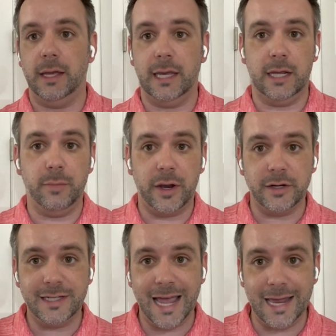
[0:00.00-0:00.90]
getting
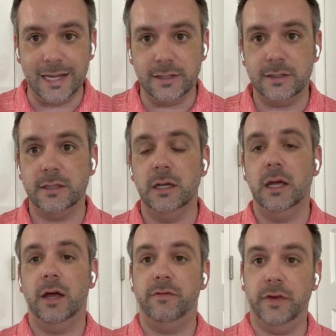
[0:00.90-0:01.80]
better tenants,
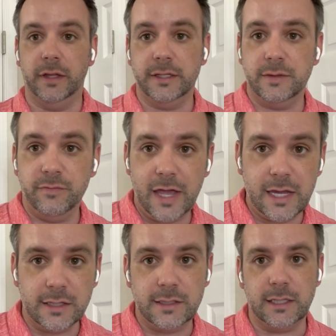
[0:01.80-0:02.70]
filling some
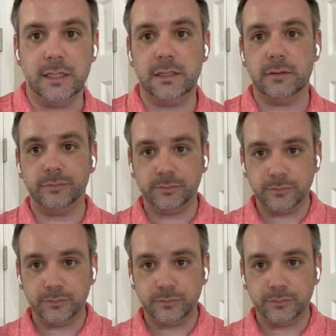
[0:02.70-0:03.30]
vacancies,